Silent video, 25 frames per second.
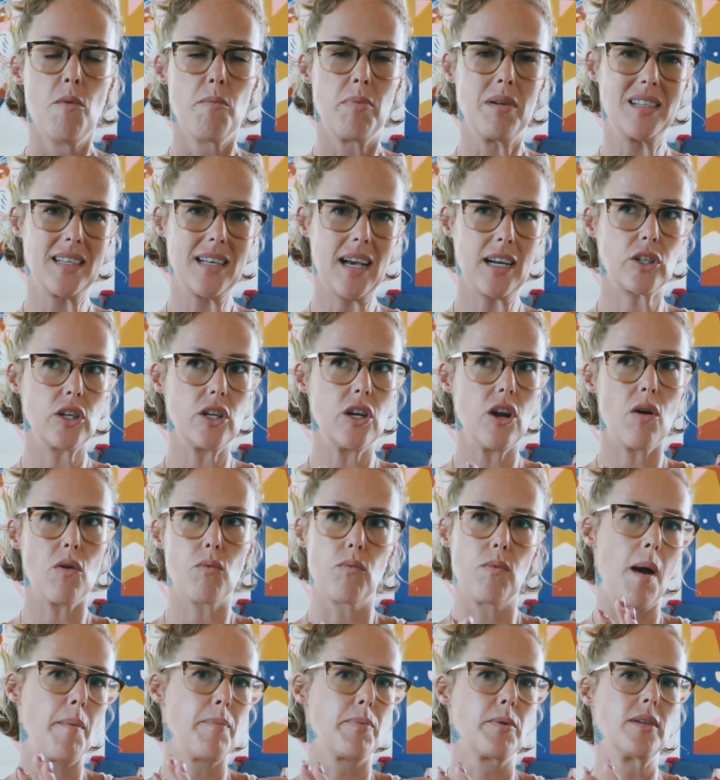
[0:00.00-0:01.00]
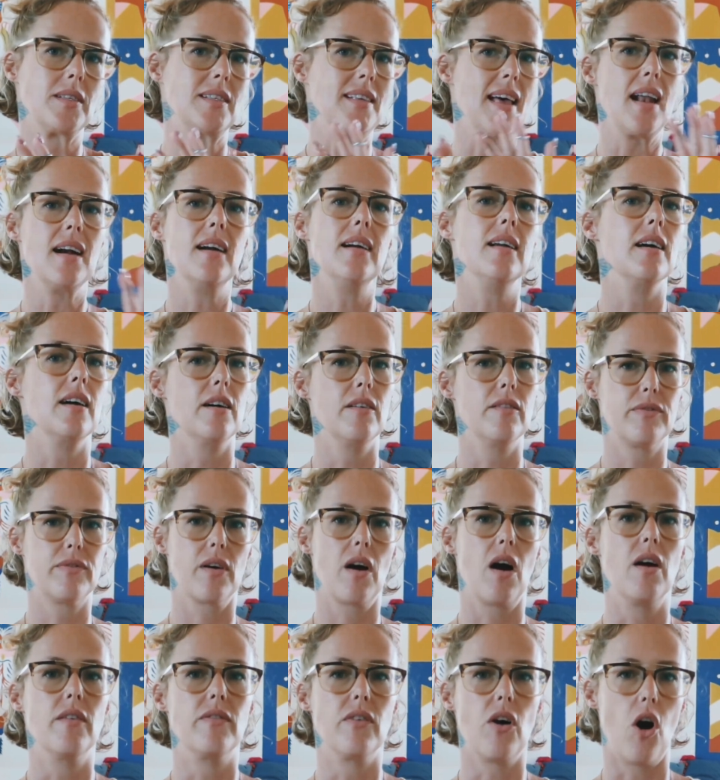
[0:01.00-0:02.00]
But it's actually not representative
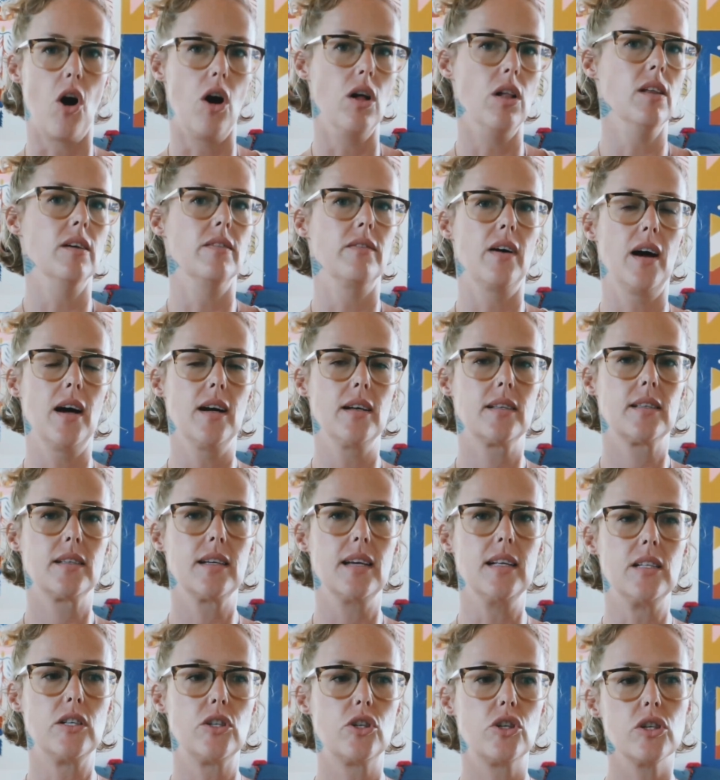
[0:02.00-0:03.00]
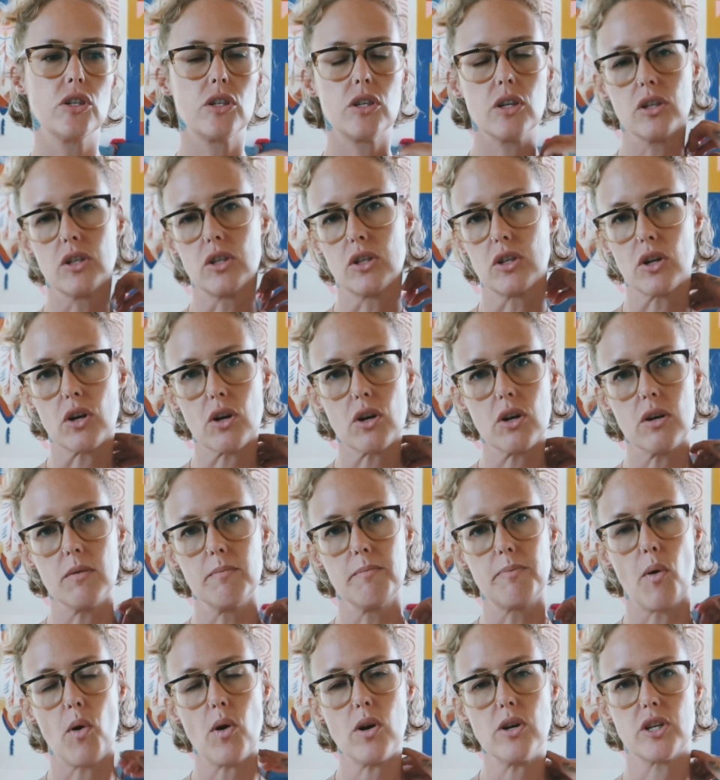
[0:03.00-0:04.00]
of all of us. It's just a
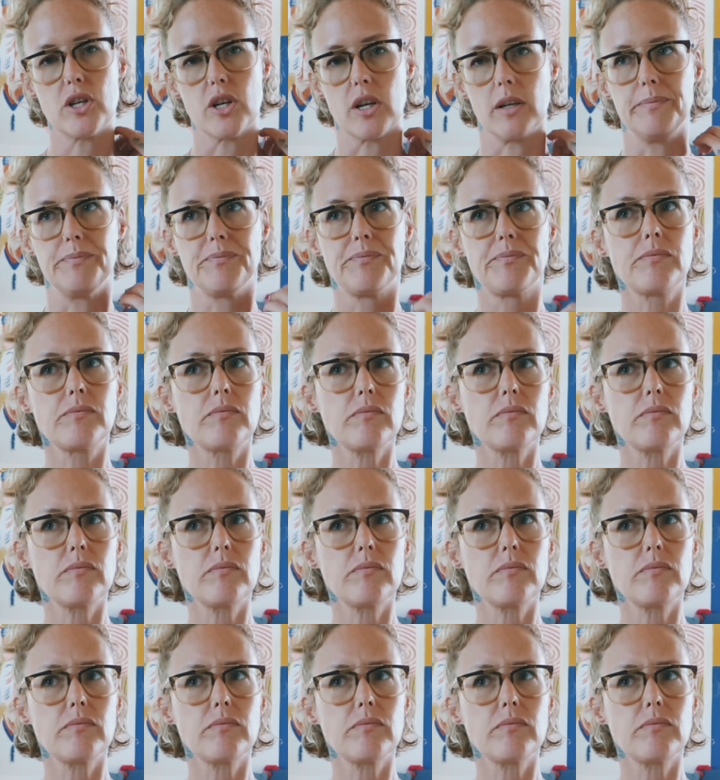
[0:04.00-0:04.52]
certain portion.